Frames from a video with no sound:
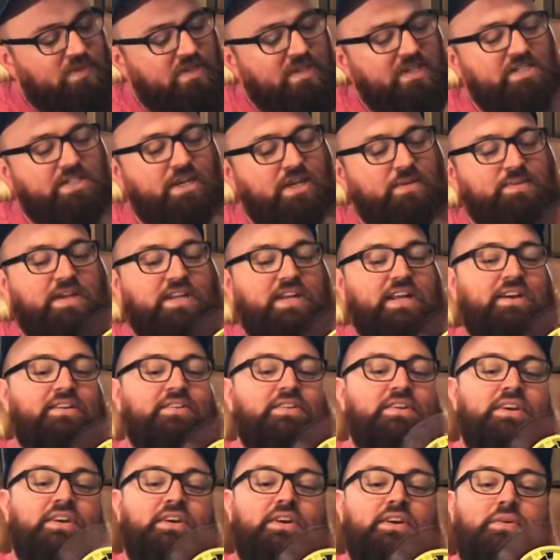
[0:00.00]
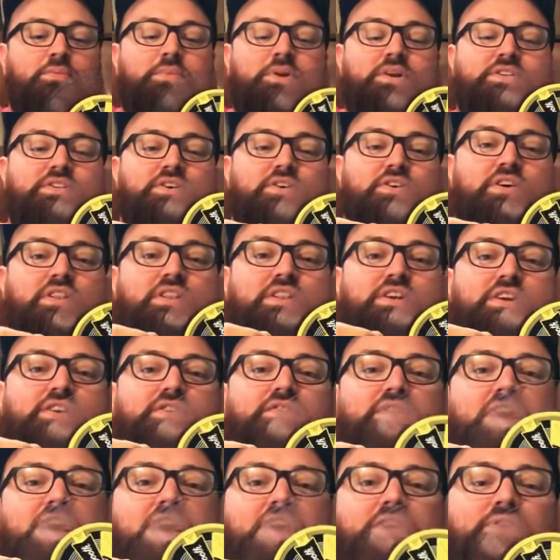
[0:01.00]
It's upside down, but it's on clear
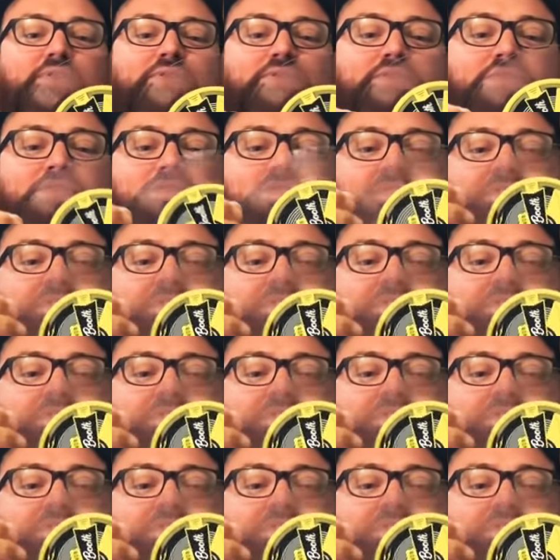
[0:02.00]
vinyl.